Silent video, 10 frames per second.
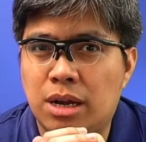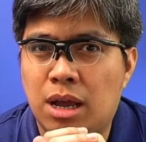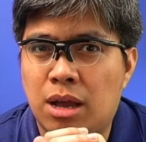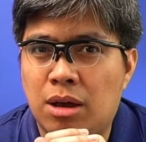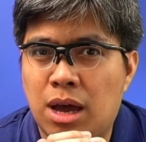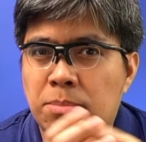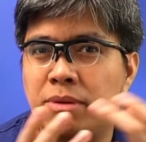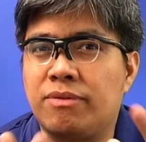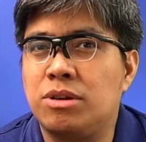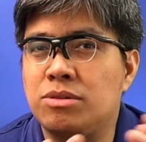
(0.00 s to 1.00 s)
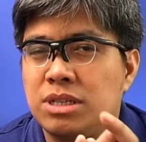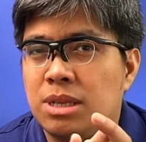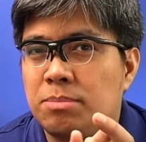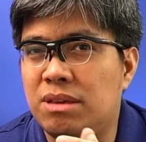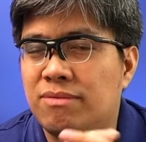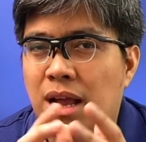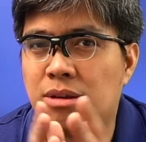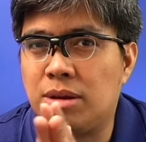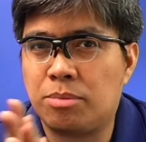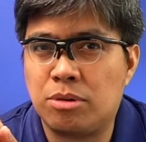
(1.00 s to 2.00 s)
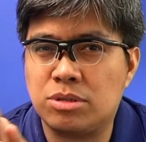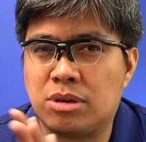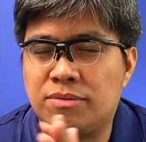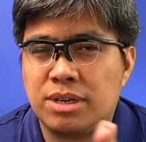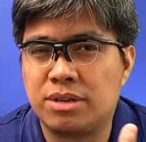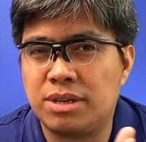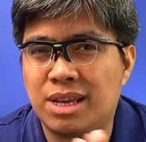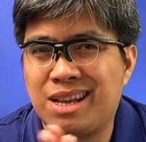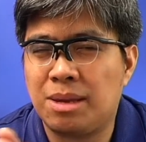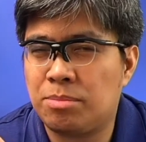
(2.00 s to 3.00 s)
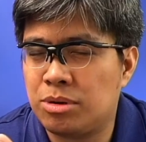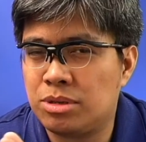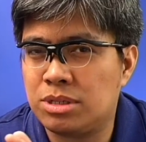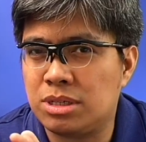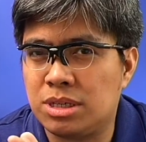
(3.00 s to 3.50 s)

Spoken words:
Now, I prefer using the p-value approach over the critical approach.